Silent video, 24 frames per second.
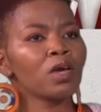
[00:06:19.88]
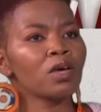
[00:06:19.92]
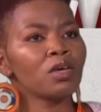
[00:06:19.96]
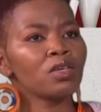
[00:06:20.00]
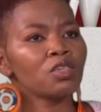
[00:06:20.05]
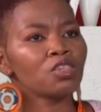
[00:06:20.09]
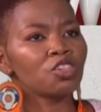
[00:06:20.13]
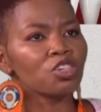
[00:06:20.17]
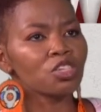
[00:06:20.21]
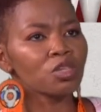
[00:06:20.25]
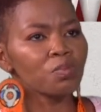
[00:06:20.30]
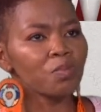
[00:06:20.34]

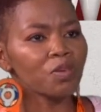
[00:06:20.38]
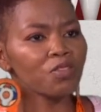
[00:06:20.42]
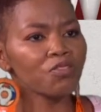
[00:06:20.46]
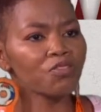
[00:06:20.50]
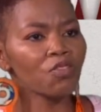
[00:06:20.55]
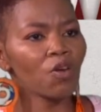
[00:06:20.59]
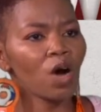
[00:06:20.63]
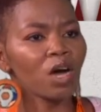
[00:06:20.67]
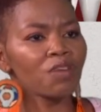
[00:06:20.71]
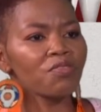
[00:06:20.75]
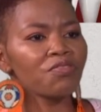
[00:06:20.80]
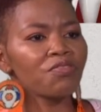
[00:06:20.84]
Just
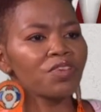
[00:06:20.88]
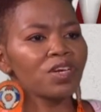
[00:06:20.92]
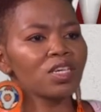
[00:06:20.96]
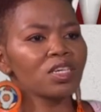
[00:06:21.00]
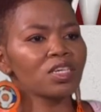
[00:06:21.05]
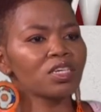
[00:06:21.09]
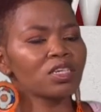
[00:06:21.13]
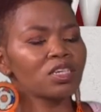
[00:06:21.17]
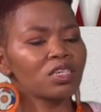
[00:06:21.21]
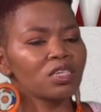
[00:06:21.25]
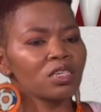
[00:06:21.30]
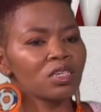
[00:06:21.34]
before I
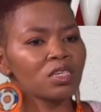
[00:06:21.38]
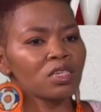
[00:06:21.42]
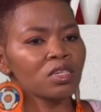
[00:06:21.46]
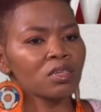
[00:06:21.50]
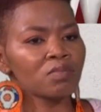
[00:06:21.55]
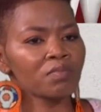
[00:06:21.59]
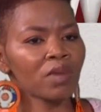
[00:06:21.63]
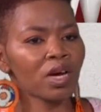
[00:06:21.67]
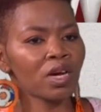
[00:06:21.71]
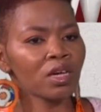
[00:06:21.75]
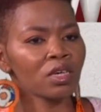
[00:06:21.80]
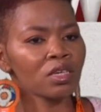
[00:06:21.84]
finished
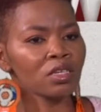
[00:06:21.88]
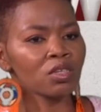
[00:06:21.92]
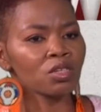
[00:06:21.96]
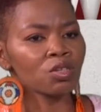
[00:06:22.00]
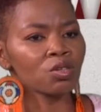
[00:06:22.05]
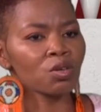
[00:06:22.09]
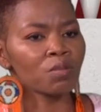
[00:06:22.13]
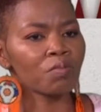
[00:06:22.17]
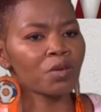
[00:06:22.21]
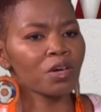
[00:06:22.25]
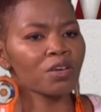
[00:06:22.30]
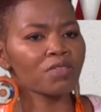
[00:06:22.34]
it, my
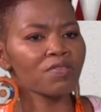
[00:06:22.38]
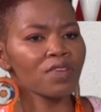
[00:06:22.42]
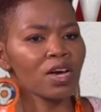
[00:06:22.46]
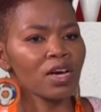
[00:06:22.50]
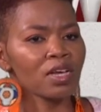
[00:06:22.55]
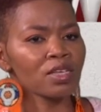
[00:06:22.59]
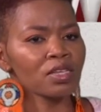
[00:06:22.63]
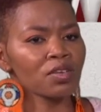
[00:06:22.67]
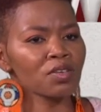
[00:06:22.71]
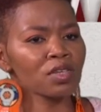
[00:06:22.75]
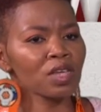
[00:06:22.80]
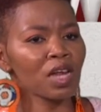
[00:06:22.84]

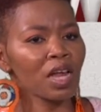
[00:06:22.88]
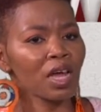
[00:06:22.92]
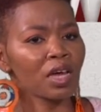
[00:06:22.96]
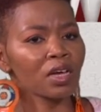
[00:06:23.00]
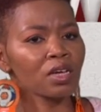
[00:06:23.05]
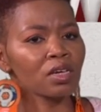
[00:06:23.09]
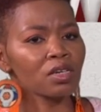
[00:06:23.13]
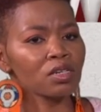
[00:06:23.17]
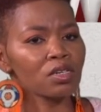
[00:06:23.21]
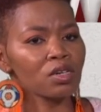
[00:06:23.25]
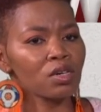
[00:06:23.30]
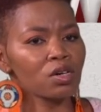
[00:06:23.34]
supervisor was
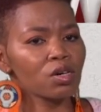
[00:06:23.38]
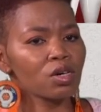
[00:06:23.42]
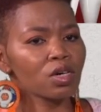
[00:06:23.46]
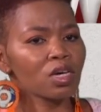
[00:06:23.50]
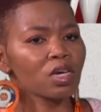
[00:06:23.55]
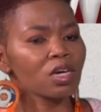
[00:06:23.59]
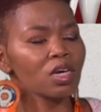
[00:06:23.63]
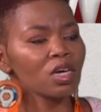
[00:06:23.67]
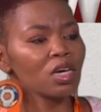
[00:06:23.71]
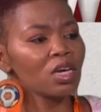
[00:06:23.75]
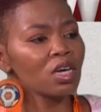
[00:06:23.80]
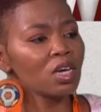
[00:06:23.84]
like,
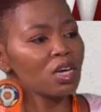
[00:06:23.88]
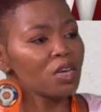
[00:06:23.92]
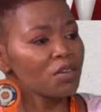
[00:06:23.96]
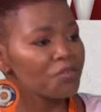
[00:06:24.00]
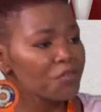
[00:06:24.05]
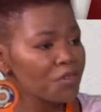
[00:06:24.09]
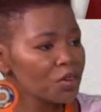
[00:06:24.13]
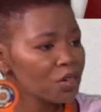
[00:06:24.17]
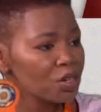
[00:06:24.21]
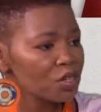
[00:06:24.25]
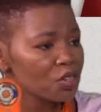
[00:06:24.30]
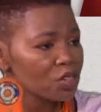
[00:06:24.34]
look,
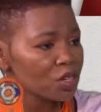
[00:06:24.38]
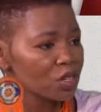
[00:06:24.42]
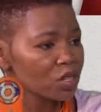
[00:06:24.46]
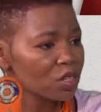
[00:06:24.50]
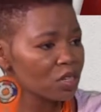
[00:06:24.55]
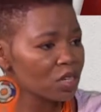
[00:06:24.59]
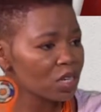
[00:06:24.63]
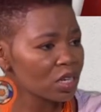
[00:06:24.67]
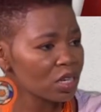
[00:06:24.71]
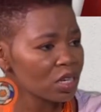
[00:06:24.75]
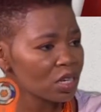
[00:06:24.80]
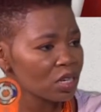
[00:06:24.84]
if you're
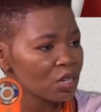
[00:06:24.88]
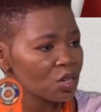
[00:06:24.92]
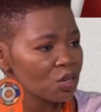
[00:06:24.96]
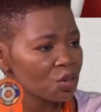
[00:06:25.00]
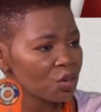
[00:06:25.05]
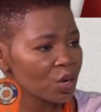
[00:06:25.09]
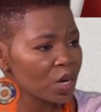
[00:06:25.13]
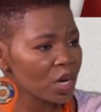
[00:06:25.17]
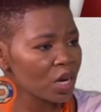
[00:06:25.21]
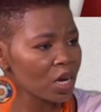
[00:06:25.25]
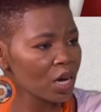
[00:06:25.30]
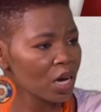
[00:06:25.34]
interested in
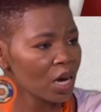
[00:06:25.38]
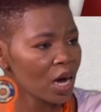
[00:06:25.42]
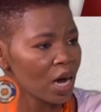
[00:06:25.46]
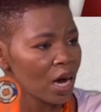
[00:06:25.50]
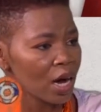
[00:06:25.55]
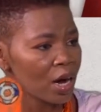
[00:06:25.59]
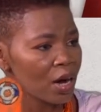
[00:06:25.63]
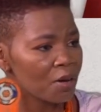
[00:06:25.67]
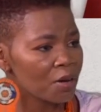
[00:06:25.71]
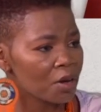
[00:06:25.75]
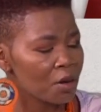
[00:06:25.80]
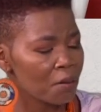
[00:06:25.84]
doing
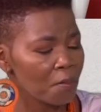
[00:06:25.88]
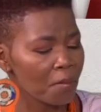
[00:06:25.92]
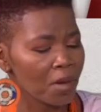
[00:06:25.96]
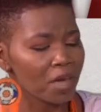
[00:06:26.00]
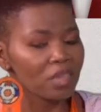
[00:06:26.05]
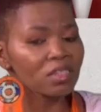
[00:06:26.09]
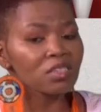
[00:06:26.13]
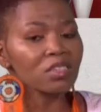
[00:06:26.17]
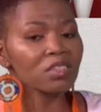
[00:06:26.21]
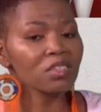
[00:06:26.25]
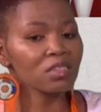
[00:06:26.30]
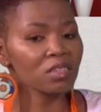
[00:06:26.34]
your
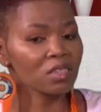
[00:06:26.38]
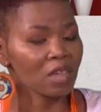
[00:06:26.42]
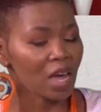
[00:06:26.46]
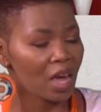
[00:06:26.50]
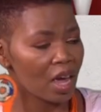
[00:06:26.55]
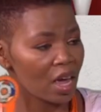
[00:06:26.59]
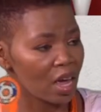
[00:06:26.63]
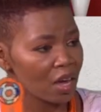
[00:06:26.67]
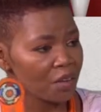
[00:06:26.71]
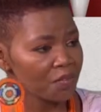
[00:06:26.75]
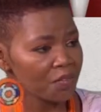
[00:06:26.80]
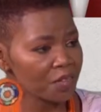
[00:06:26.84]
master's, I
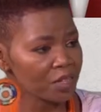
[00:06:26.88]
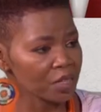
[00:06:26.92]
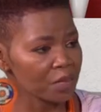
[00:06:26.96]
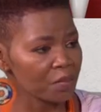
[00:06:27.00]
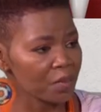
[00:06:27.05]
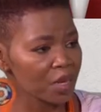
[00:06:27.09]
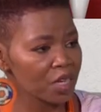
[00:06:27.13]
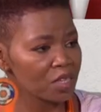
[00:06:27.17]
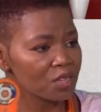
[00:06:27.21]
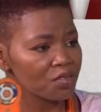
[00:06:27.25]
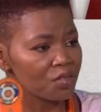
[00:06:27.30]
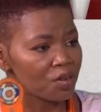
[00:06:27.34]
have a
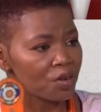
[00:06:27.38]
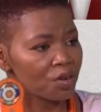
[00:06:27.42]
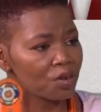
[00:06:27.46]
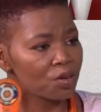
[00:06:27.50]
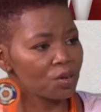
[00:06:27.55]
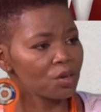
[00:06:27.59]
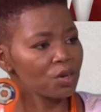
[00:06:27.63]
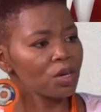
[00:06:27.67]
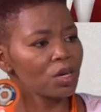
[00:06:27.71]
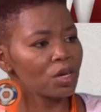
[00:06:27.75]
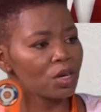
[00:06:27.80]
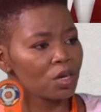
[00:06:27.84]
space for
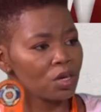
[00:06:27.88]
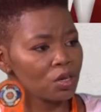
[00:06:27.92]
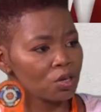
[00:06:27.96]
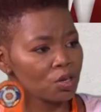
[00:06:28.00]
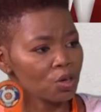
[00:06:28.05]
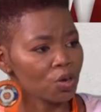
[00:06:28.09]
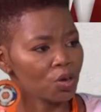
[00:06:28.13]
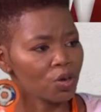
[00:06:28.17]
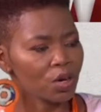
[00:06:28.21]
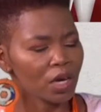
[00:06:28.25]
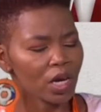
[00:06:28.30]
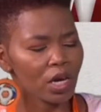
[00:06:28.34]
you,
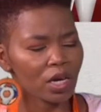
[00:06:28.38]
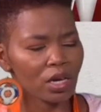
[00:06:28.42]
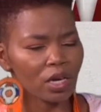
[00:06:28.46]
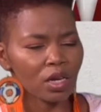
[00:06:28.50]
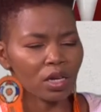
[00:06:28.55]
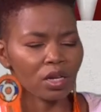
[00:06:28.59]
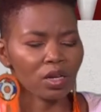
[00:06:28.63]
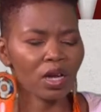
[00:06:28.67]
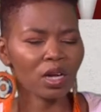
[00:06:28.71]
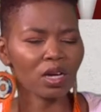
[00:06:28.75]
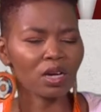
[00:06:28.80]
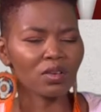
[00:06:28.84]
so you can.
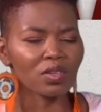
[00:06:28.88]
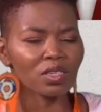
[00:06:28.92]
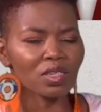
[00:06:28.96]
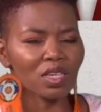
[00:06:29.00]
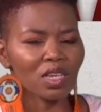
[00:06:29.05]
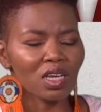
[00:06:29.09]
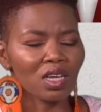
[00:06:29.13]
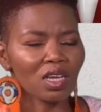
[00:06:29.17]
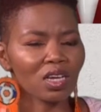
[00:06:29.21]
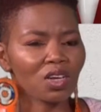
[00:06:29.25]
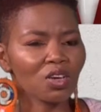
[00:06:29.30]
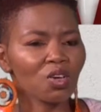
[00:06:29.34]
And I was
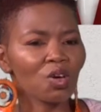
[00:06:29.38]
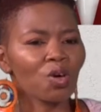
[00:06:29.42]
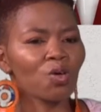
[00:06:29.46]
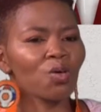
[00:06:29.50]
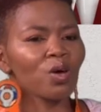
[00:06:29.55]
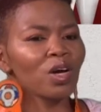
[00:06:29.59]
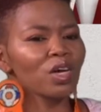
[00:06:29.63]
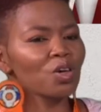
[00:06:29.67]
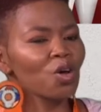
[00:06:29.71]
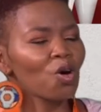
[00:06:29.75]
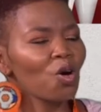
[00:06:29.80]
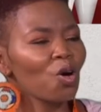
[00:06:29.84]
thinking,
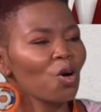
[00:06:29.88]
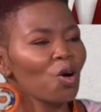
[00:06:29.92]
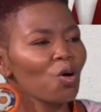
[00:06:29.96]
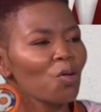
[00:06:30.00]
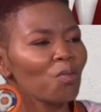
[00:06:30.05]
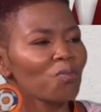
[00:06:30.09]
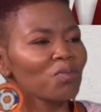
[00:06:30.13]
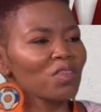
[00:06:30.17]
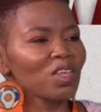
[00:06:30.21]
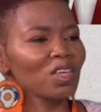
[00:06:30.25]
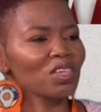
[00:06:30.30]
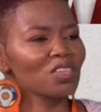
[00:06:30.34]
no, at
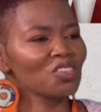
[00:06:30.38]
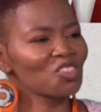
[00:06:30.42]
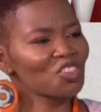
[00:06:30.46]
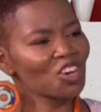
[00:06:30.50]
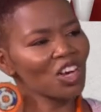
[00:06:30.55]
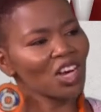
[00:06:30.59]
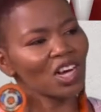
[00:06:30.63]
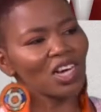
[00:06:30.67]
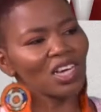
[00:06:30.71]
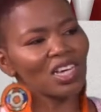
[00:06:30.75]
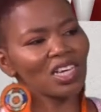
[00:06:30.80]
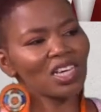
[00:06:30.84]
home, they're
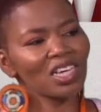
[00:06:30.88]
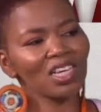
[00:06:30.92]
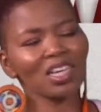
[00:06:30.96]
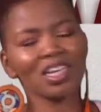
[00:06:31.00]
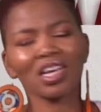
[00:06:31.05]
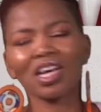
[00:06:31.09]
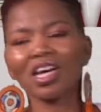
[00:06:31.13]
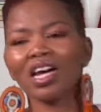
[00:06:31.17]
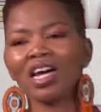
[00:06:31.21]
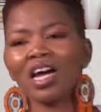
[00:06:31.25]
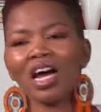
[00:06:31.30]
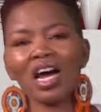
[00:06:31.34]

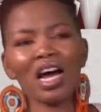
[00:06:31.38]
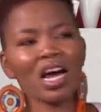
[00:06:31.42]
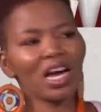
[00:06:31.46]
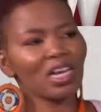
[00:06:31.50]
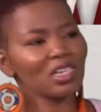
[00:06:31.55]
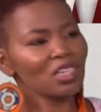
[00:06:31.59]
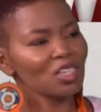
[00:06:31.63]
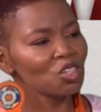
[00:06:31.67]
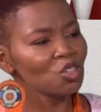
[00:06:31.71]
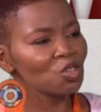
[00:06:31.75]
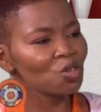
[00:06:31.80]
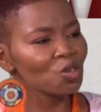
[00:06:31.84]
struggling. I
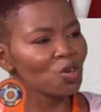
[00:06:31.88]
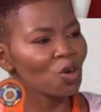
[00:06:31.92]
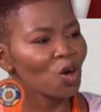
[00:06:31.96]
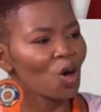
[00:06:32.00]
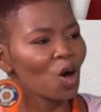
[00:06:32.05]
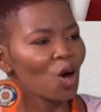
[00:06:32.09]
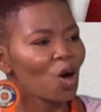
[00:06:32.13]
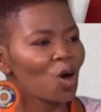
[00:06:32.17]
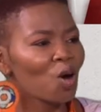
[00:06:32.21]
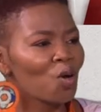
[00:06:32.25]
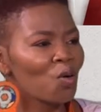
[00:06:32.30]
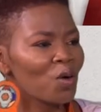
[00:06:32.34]
need to
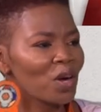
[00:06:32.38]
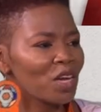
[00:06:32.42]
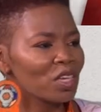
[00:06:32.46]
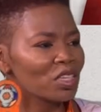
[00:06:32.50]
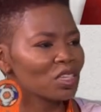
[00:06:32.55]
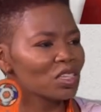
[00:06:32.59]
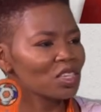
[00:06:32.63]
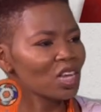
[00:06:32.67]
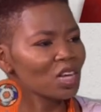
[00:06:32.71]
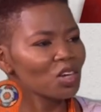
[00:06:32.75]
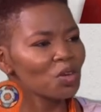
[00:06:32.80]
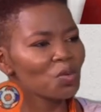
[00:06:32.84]
go
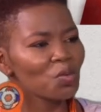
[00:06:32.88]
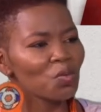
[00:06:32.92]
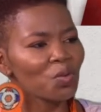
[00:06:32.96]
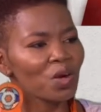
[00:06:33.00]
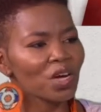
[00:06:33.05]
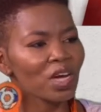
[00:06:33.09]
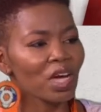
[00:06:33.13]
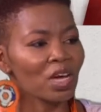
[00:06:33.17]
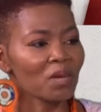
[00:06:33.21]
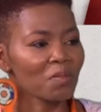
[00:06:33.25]
and start to work.